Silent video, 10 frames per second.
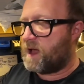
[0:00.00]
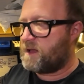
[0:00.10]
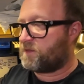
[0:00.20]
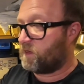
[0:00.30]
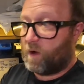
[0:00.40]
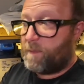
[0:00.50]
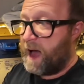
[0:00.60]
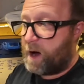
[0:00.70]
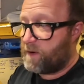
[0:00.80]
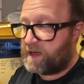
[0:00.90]

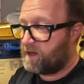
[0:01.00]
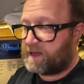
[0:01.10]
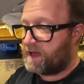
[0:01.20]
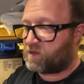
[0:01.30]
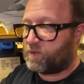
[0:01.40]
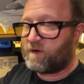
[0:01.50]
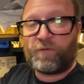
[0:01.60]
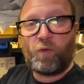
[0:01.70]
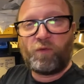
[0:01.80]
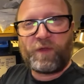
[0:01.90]
Somehow it gets rid of
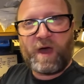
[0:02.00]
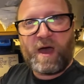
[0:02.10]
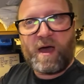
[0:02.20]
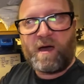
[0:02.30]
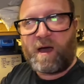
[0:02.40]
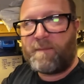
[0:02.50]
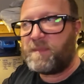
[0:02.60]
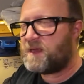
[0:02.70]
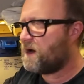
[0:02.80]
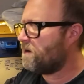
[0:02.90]
all the
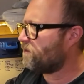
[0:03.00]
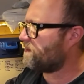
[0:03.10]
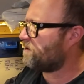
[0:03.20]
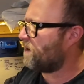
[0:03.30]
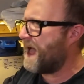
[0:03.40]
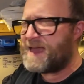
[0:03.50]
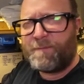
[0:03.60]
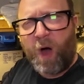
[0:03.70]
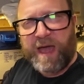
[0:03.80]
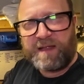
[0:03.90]

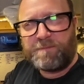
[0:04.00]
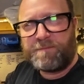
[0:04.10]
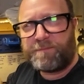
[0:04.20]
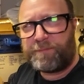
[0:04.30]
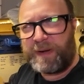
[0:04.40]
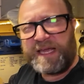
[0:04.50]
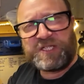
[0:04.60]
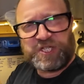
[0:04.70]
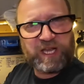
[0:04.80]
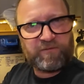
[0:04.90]
amine
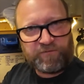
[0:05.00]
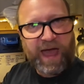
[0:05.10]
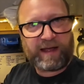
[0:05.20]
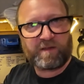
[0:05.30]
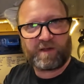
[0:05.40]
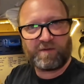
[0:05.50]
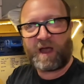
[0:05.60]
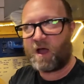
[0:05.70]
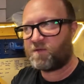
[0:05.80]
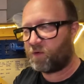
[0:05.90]
bleaching effect,
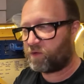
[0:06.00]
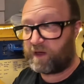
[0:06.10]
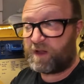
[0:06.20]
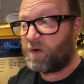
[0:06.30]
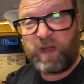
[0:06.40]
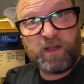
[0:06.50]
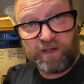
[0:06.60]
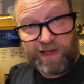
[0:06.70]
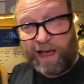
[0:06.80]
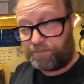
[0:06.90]
and also you don't need to
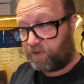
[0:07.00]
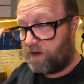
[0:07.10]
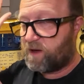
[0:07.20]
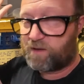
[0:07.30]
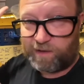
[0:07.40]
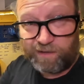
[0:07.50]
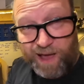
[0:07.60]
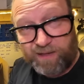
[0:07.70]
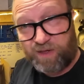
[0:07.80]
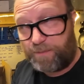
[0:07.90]
sand. So
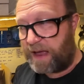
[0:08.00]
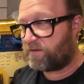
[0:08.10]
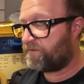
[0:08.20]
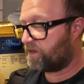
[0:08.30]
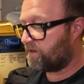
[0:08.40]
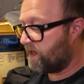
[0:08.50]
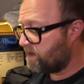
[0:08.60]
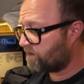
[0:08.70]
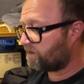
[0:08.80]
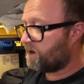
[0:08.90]
that's a benefit of
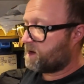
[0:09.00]
this.